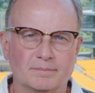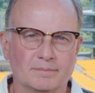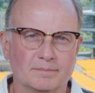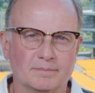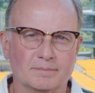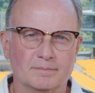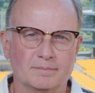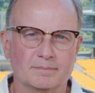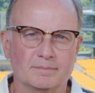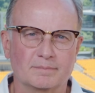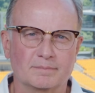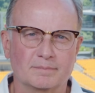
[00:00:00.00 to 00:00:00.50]

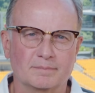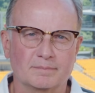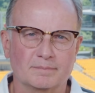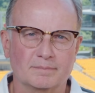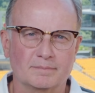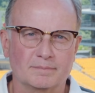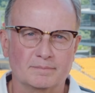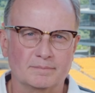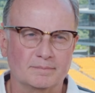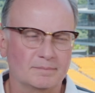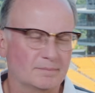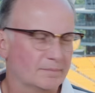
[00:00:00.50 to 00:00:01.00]

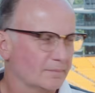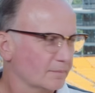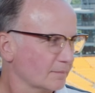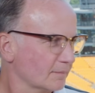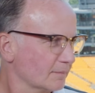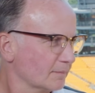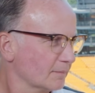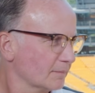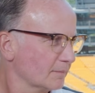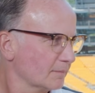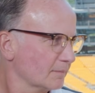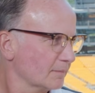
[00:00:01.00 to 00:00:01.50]

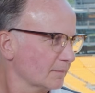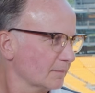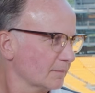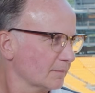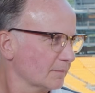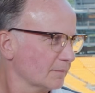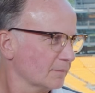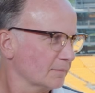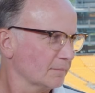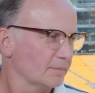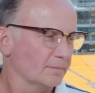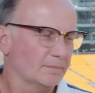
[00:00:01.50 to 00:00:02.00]

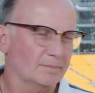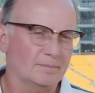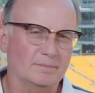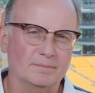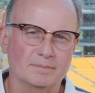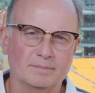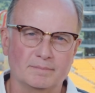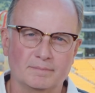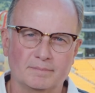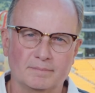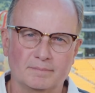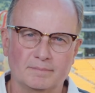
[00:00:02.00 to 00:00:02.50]

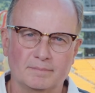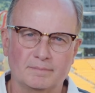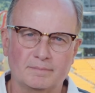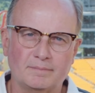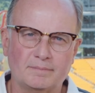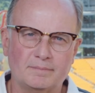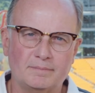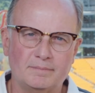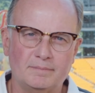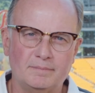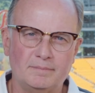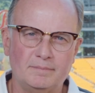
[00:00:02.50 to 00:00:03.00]

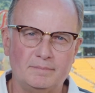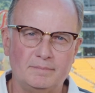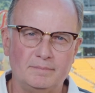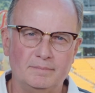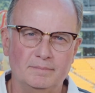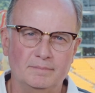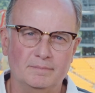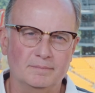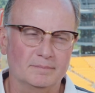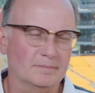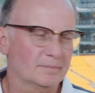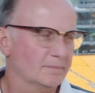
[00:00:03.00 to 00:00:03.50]

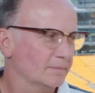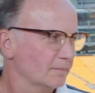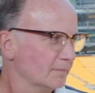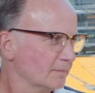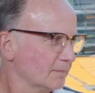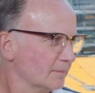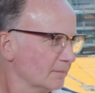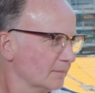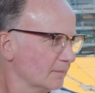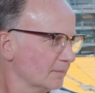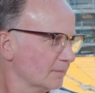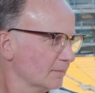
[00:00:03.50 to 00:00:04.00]

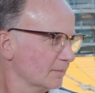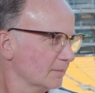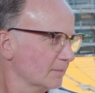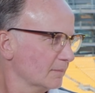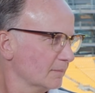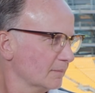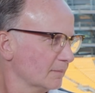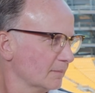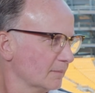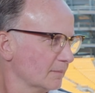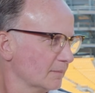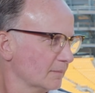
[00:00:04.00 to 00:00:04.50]

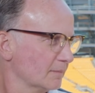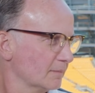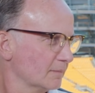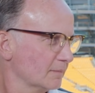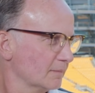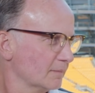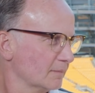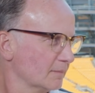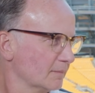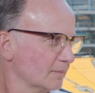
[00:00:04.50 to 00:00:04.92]
(not speaking)